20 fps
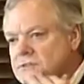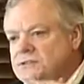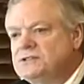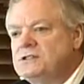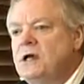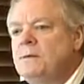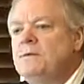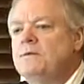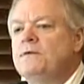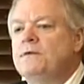
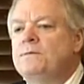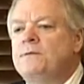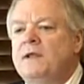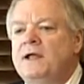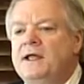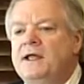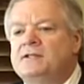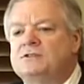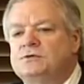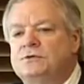Some of their
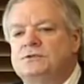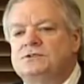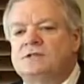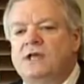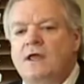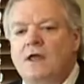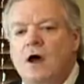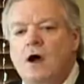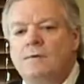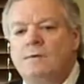plants will
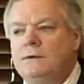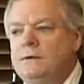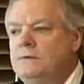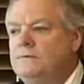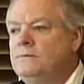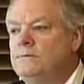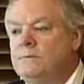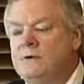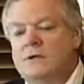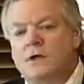stay
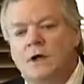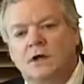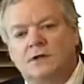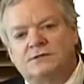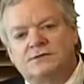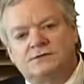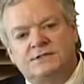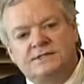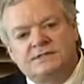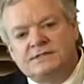open
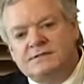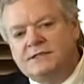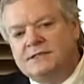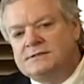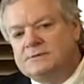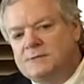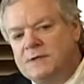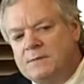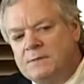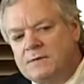because this
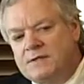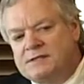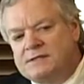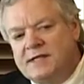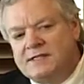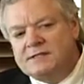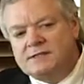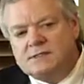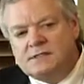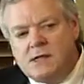remember, this
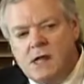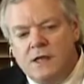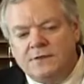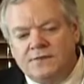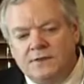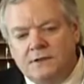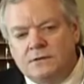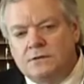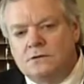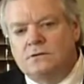has
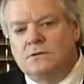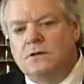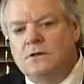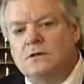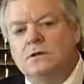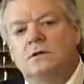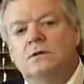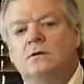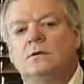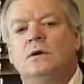nothing to
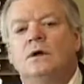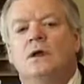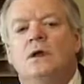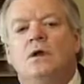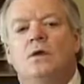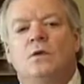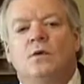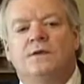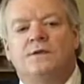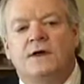do
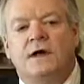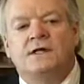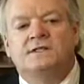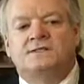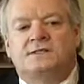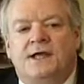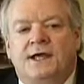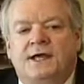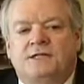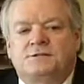with
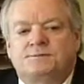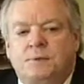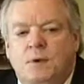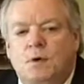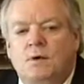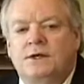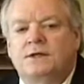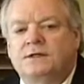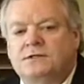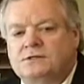us
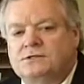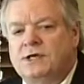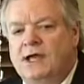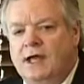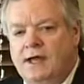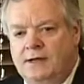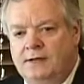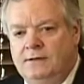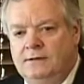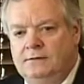exporting to
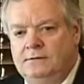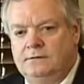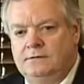China.